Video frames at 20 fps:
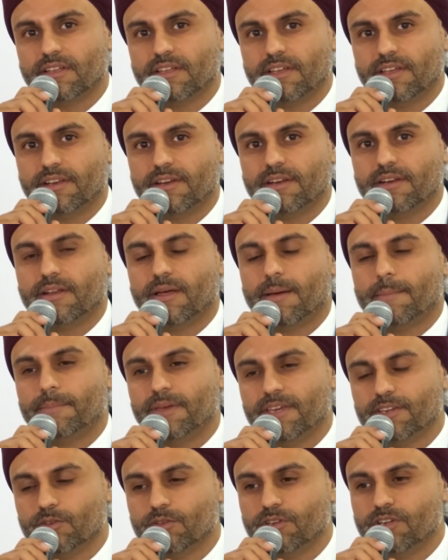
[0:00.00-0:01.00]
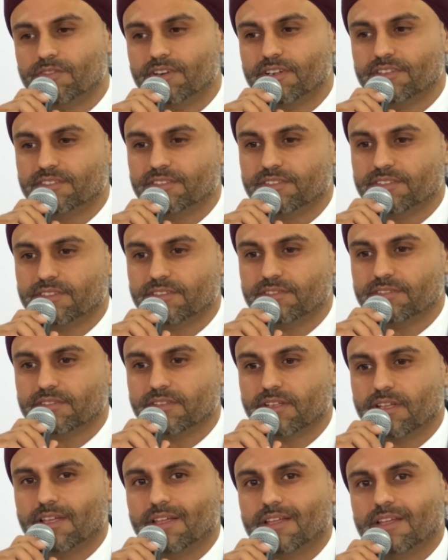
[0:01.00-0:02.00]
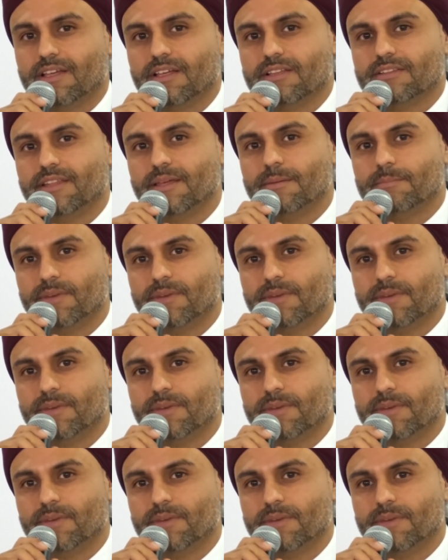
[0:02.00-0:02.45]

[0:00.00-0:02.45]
in big universities, they